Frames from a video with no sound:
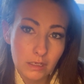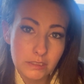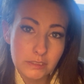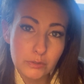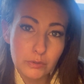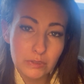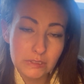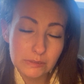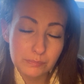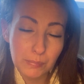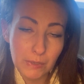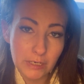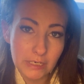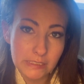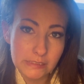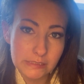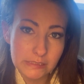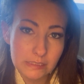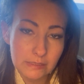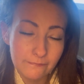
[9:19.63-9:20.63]
to
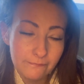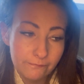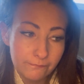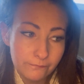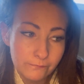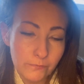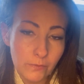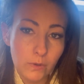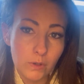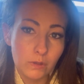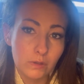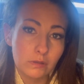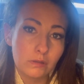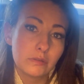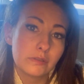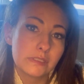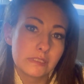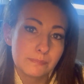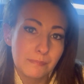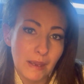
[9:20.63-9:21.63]
experience the full
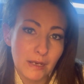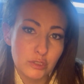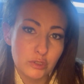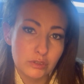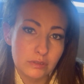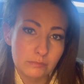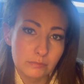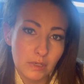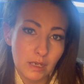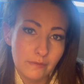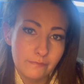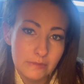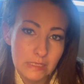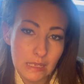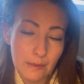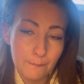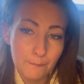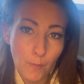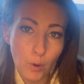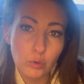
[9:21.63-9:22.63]
spectrum of the
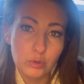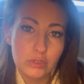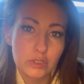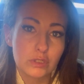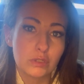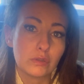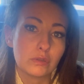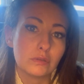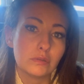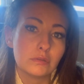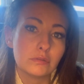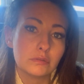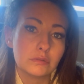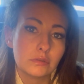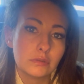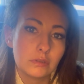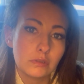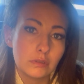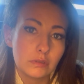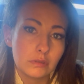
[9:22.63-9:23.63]
emotional
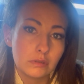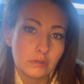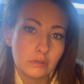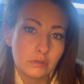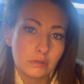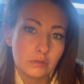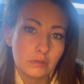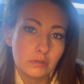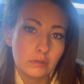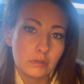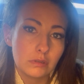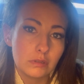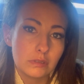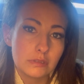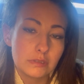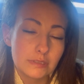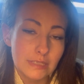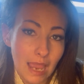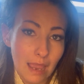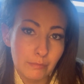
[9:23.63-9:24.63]

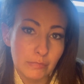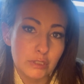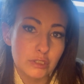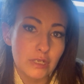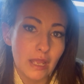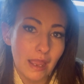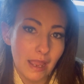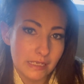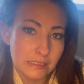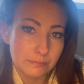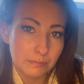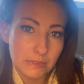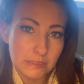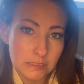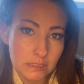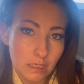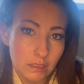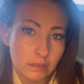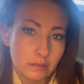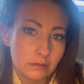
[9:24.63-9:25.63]
damage that has been
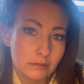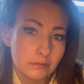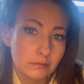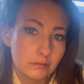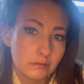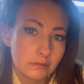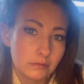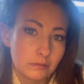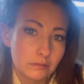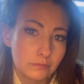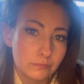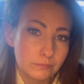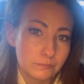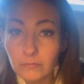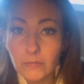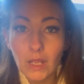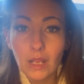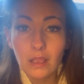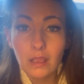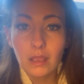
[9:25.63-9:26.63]
done.
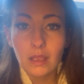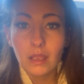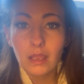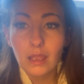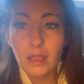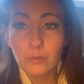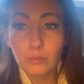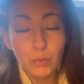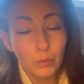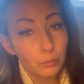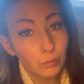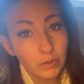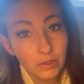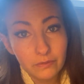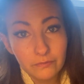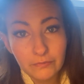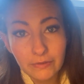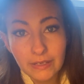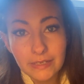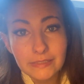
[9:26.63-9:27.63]
And one word of
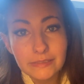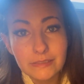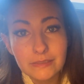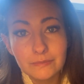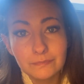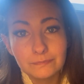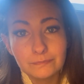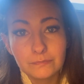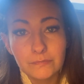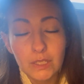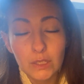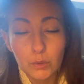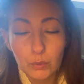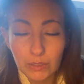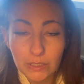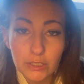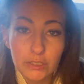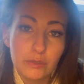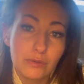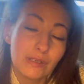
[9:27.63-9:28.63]
advice: the
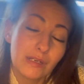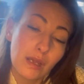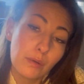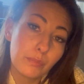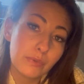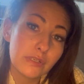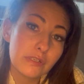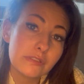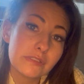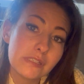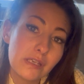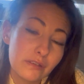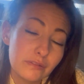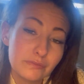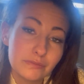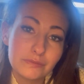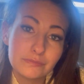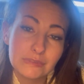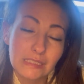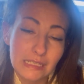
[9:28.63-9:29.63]
quicker you can humble yourself,
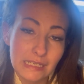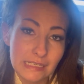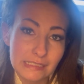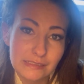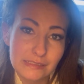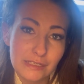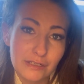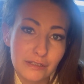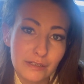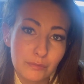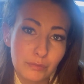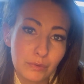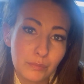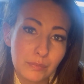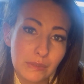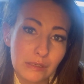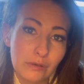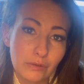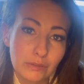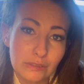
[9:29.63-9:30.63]
the easier it will
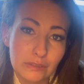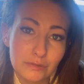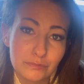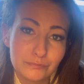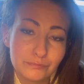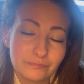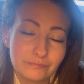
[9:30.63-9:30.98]
be on you.